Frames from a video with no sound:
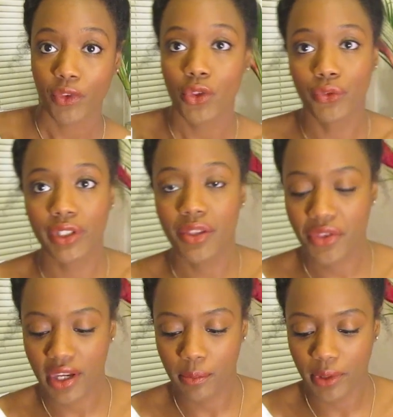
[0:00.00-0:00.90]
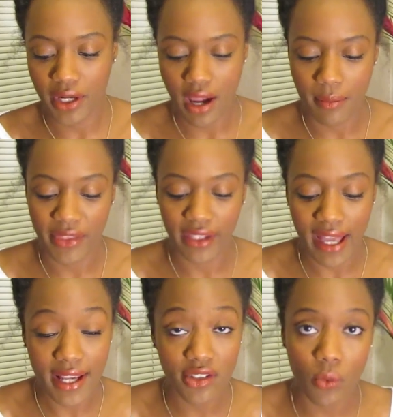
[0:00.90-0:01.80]
They're really thick, but they
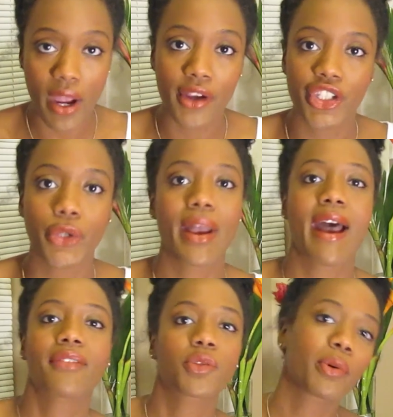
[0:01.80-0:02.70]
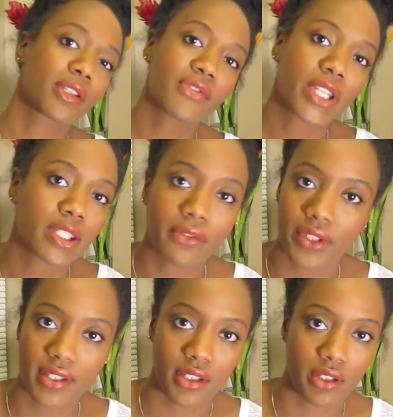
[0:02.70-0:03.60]
last a while. You don't have to put a ton of
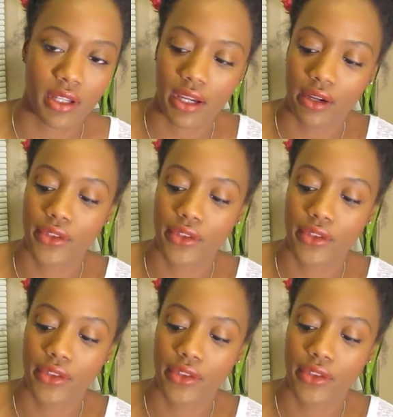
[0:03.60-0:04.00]
these in your hair.